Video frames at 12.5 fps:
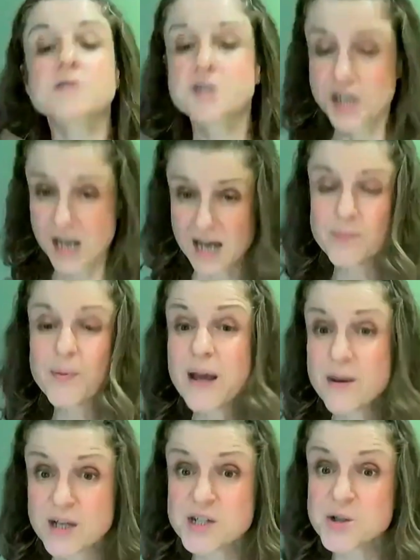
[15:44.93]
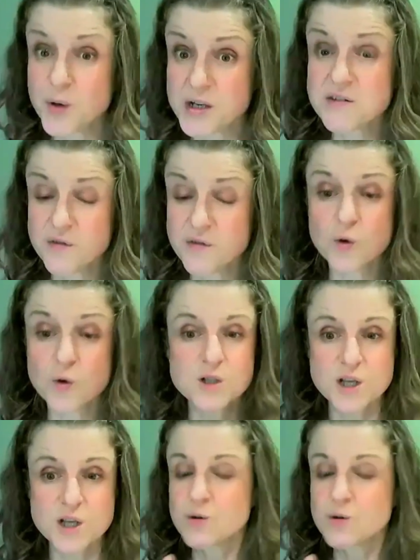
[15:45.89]
she had a BMI 24,
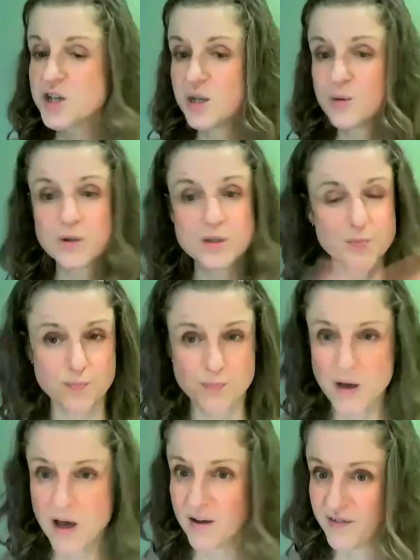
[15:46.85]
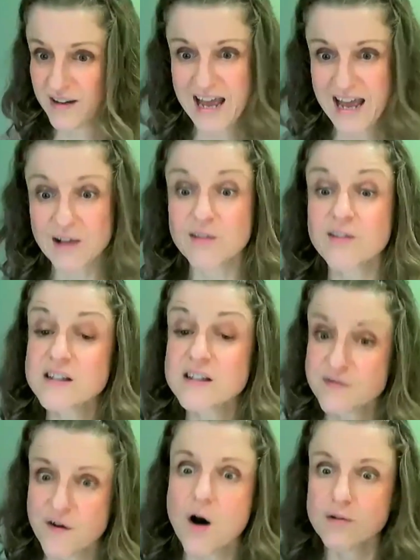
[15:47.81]
so she was perfectly healthy
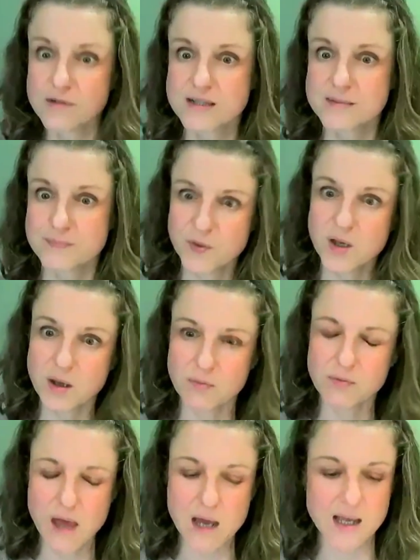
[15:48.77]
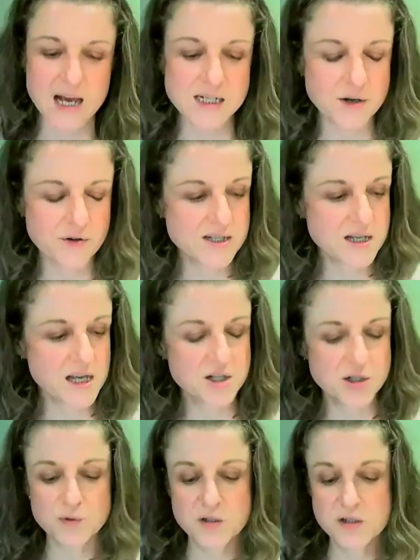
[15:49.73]
as far as, that
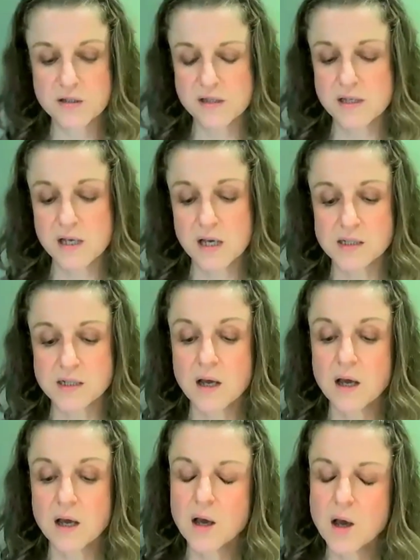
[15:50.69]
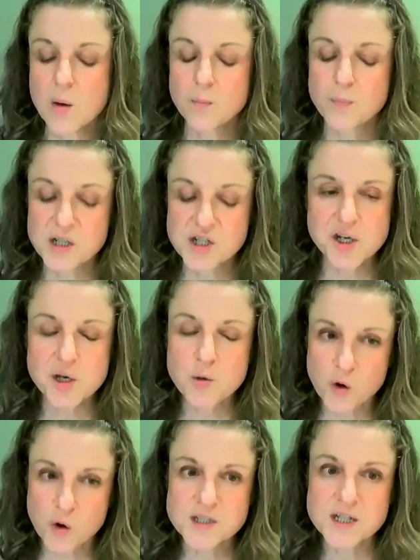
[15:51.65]
categorization was concerned. But she
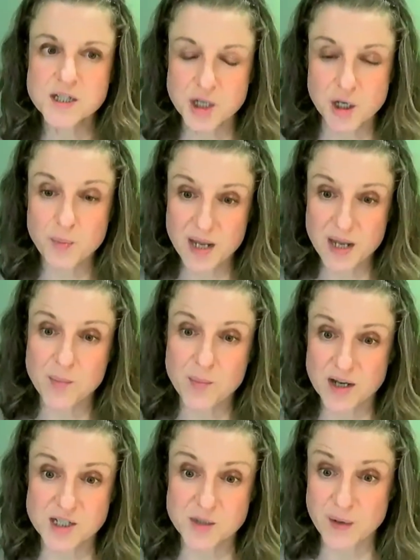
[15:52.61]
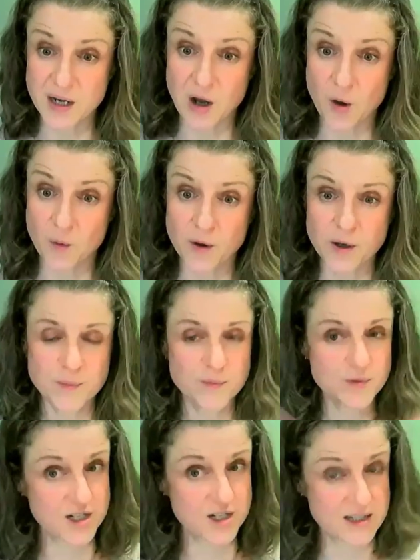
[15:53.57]
wanted her BMI to be lower.
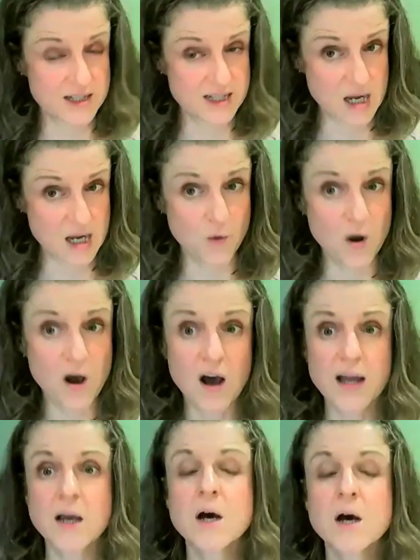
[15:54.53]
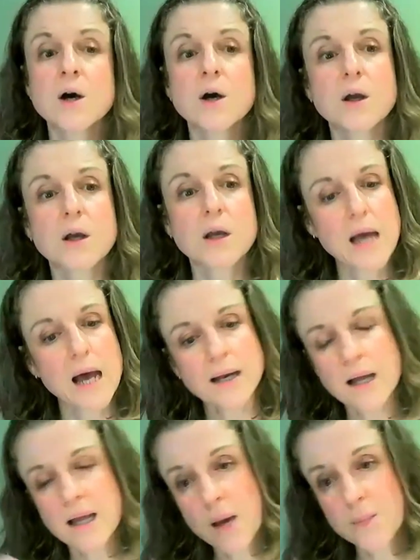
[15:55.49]
She didn't say why.
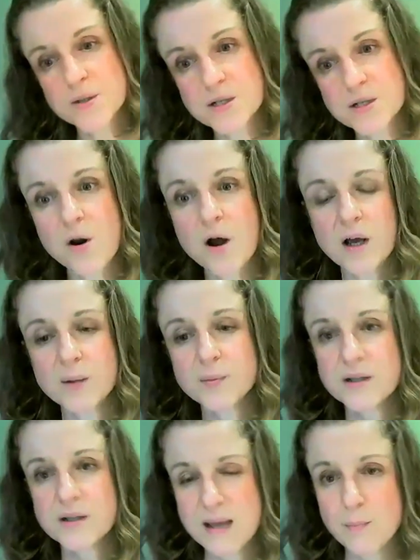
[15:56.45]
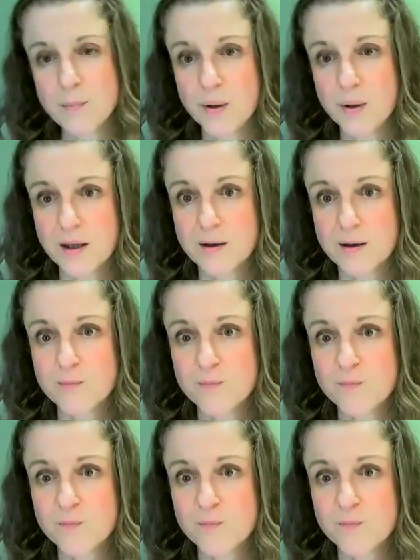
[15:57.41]
Can I get prescribed Ozempic?